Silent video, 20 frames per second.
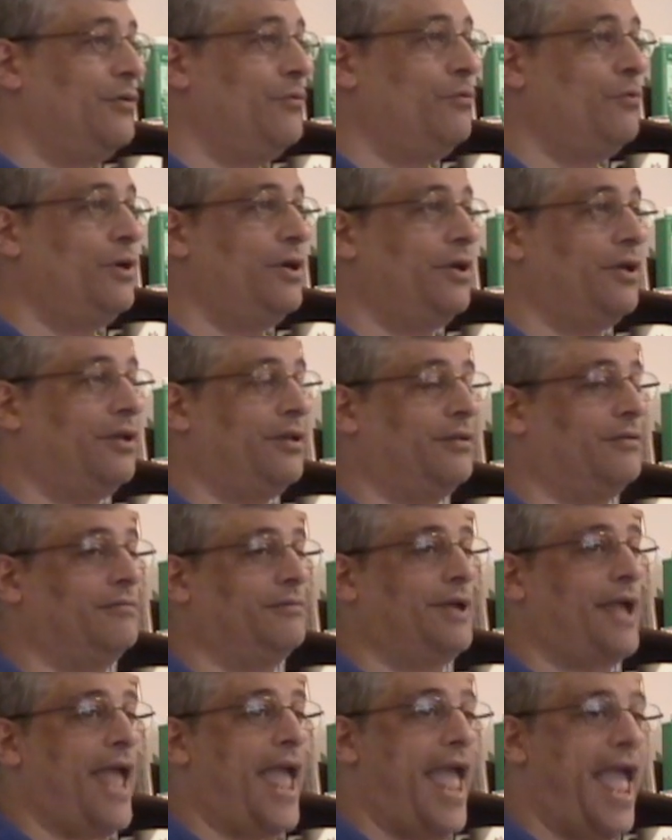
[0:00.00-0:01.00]

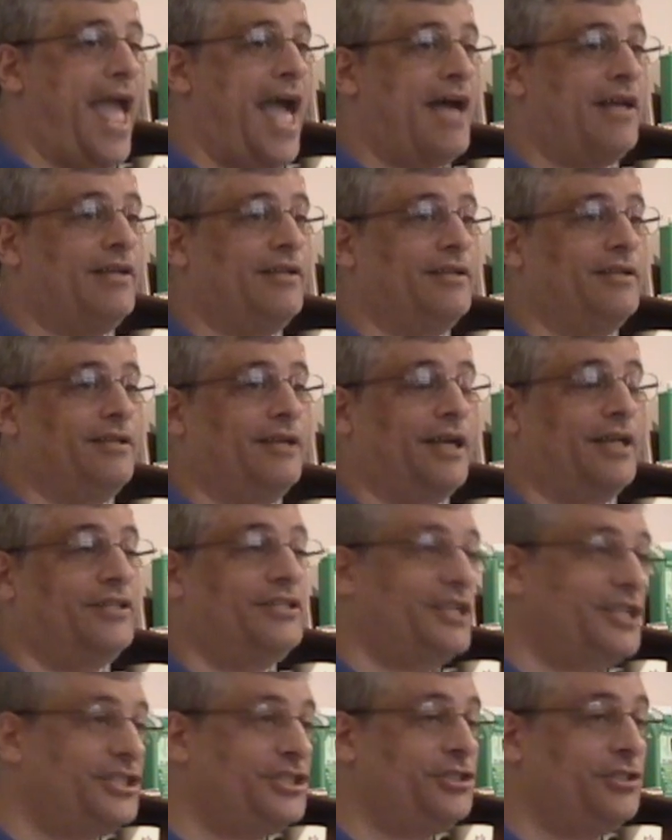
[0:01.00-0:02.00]
will add
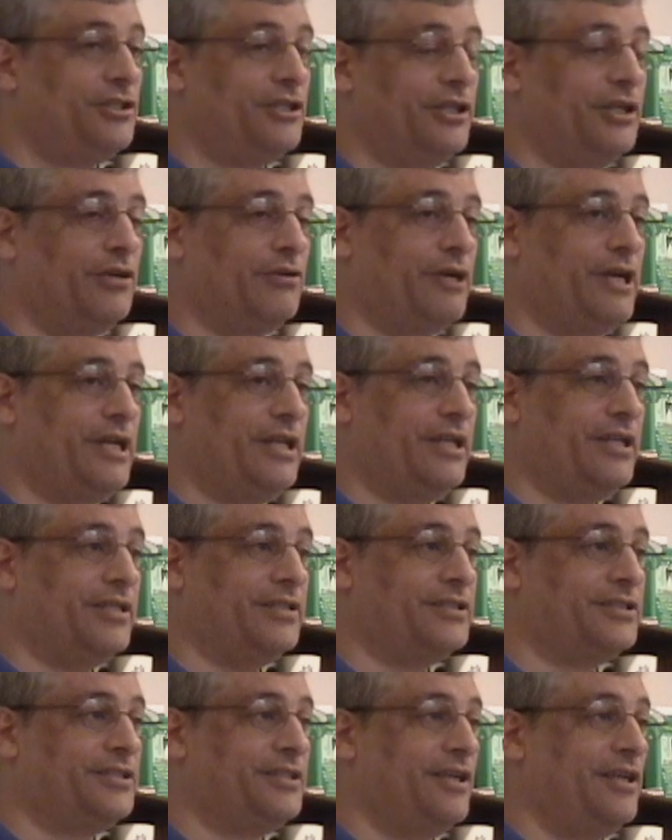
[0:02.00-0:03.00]
additional
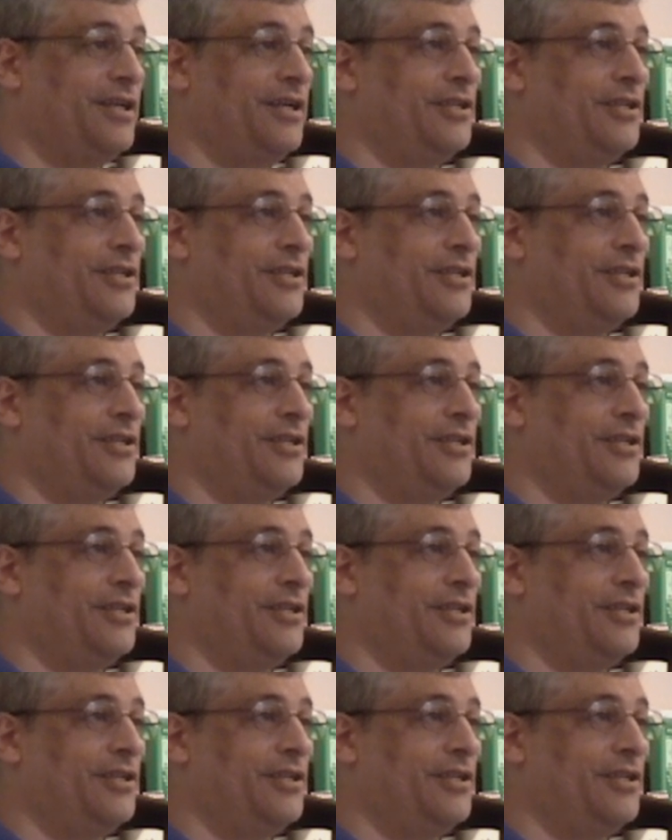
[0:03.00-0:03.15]
ingredients